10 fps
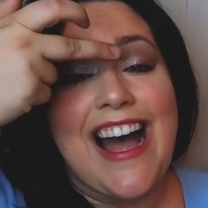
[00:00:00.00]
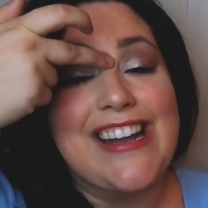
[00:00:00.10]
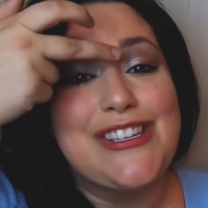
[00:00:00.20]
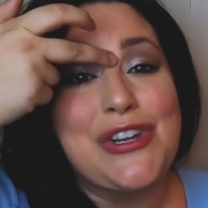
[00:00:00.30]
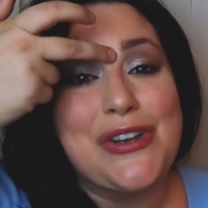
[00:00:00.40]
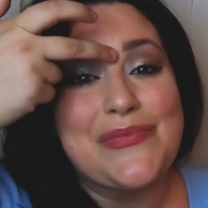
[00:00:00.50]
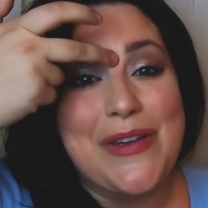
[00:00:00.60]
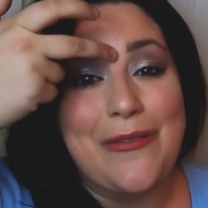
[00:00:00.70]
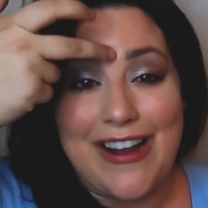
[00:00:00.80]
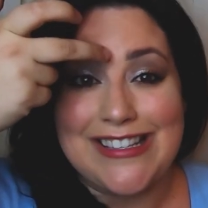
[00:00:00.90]
I shouldn't
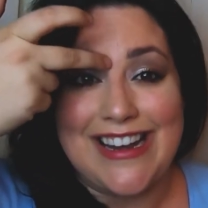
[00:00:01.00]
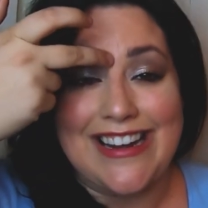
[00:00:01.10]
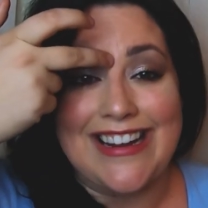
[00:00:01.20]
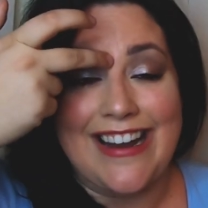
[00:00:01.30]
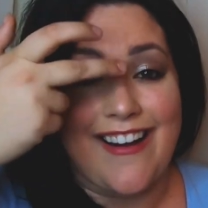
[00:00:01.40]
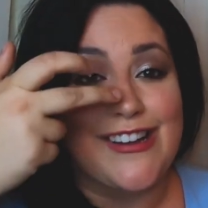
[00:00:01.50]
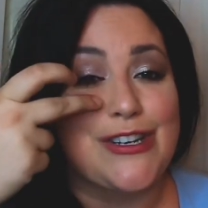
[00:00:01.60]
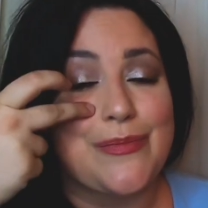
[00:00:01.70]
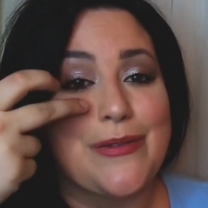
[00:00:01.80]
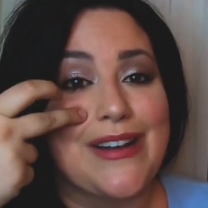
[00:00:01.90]
be resonating here. I
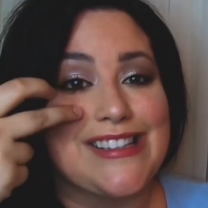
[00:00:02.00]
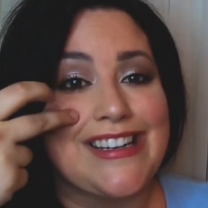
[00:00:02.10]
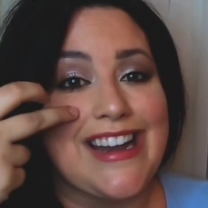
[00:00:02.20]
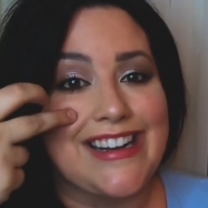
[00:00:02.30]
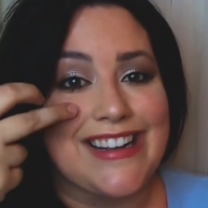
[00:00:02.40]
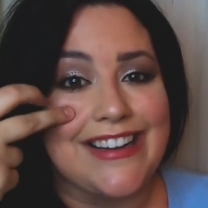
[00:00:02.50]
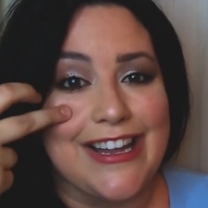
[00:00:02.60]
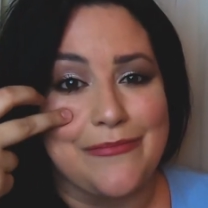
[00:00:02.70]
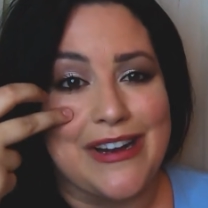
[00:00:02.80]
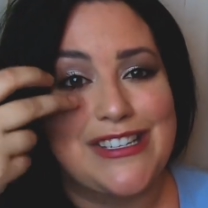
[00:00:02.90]
should be resonating
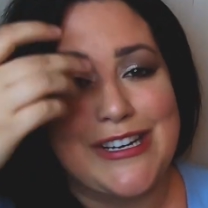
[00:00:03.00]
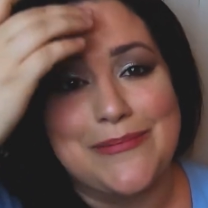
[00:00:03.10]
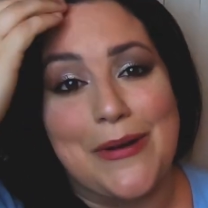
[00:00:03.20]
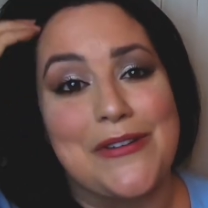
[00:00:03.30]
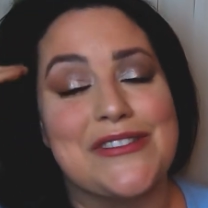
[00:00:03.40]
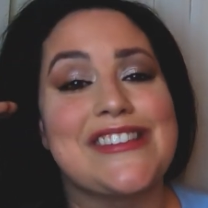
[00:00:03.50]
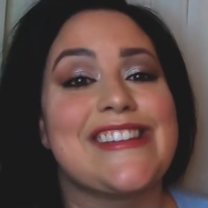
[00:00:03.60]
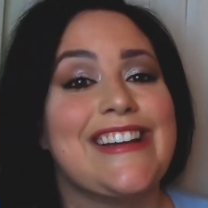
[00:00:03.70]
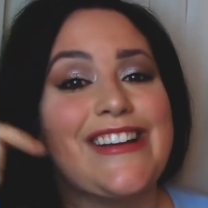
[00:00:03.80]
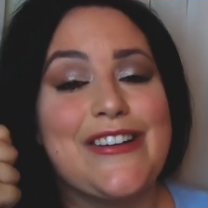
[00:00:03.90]
in my
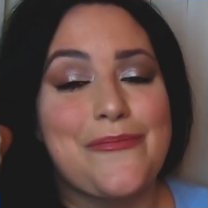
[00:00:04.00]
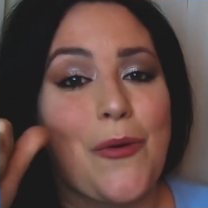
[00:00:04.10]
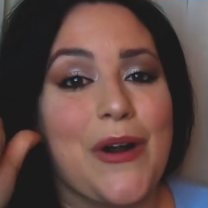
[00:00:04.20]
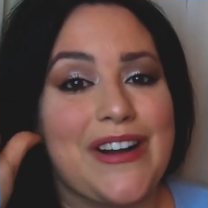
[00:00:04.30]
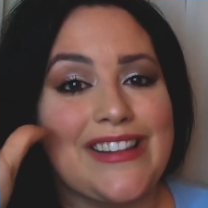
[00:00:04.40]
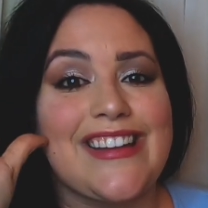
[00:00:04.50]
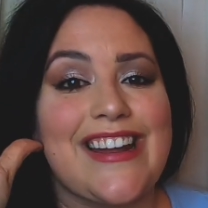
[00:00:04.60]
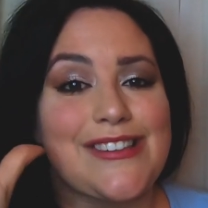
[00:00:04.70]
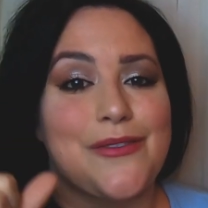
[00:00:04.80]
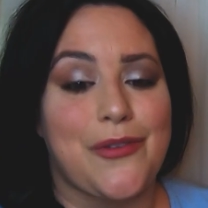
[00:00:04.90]
cheekbones, more in the
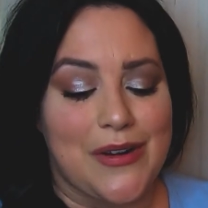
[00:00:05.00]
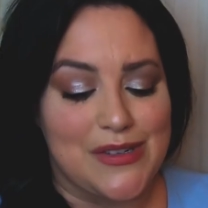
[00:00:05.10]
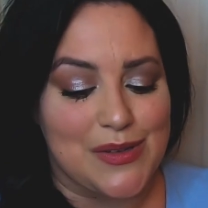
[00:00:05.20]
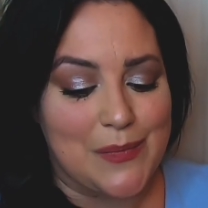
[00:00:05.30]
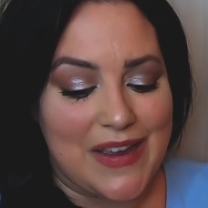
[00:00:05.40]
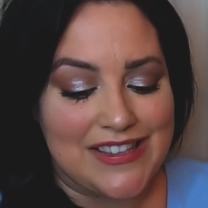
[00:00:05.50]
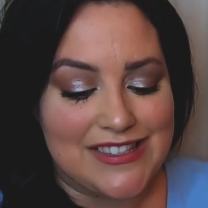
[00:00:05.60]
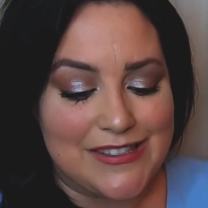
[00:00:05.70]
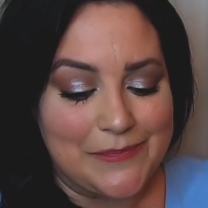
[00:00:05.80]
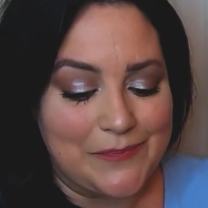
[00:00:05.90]
nasopharyngeal
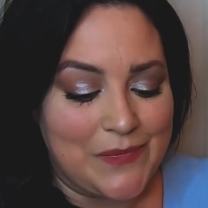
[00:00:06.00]
space.